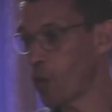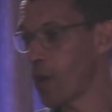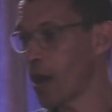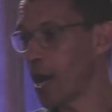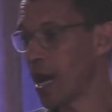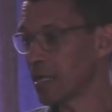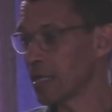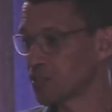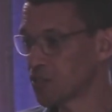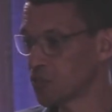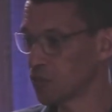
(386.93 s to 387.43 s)

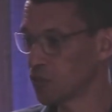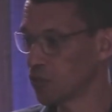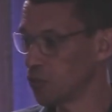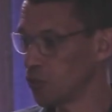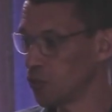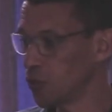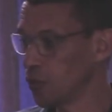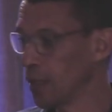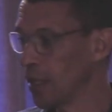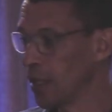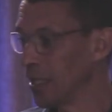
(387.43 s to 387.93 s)
us to
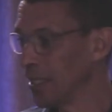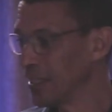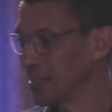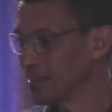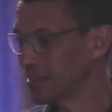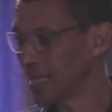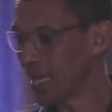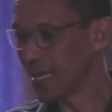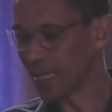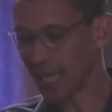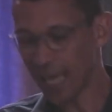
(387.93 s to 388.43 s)

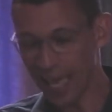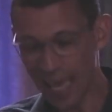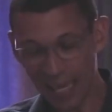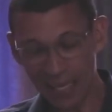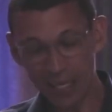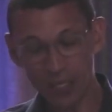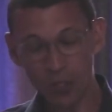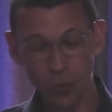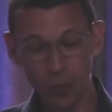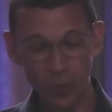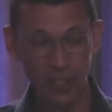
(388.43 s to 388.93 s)
take
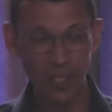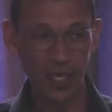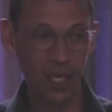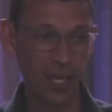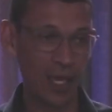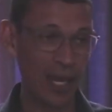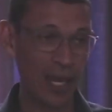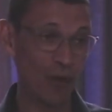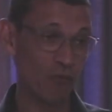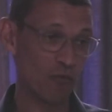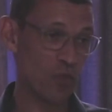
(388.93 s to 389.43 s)
adequate care
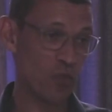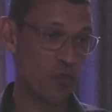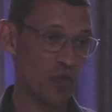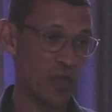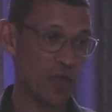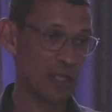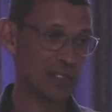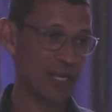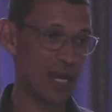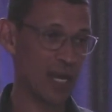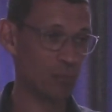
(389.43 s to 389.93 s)
of the things
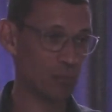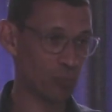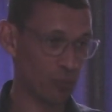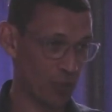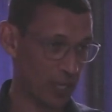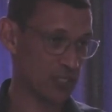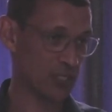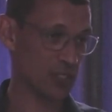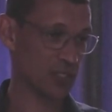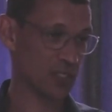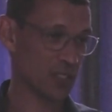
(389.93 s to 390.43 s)
that are
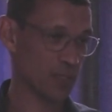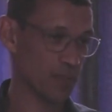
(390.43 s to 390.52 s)
precious,